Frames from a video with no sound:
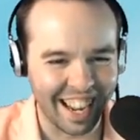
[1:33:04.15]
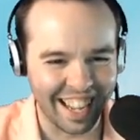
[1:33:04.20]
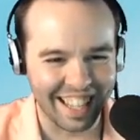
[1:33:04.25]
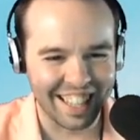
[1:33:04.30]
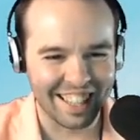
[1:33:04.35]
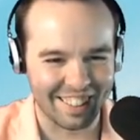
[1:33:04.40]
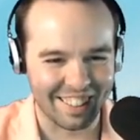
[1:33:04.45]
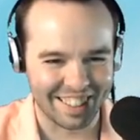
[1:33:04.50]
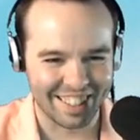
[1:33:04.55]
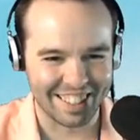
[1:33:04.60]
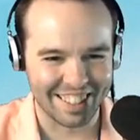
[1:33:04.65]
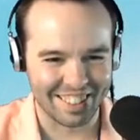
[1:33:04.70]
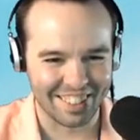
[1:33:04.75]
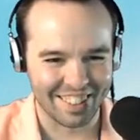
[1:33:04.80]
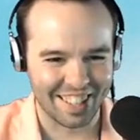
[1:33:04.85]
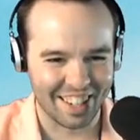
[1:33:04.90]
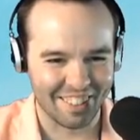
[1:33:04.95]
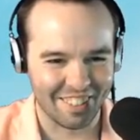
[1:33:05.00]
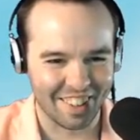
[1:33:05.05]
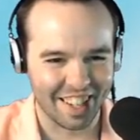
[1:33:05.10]
You have to go the
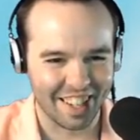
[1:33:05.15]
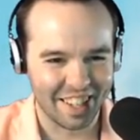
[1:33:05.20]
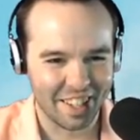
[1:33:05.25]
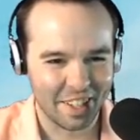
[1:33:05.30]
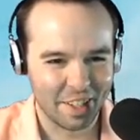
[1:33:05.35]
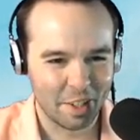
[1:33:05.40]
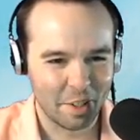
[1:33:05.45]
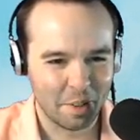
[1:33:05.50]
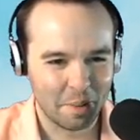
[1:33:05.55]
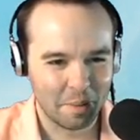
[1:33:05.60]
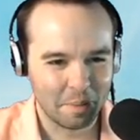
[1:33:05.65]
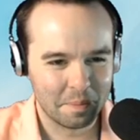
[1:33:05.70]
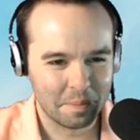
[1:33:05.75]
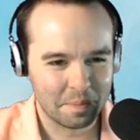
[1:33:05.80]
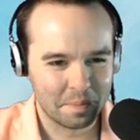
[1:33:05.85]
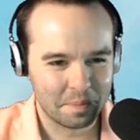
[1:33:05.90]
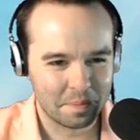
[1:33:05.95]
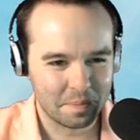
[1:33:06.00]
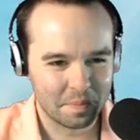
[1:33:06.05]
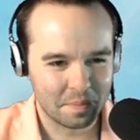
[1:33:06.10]
other way.
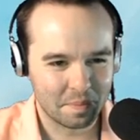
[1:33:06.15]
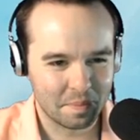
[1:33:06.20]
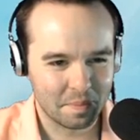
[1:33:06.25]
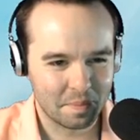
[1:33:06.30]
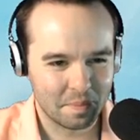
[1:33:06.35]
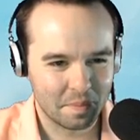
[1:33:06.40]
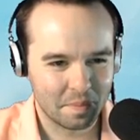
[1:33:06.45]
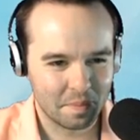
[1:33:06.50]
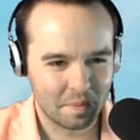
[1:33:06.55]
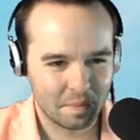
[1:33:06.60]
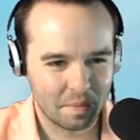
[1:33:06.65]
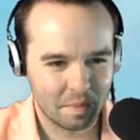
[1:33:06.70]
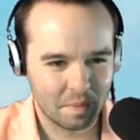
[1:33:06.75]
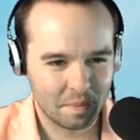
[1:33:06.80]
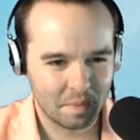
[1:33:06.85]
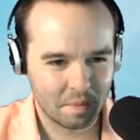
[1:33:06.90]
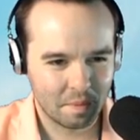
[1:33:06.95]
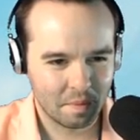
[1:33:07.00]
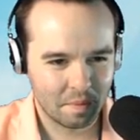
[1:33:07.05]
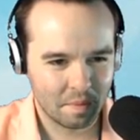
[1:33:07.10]
Yeah.
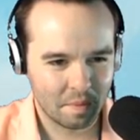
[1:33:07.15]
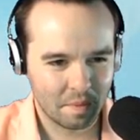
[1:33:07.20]
Alright.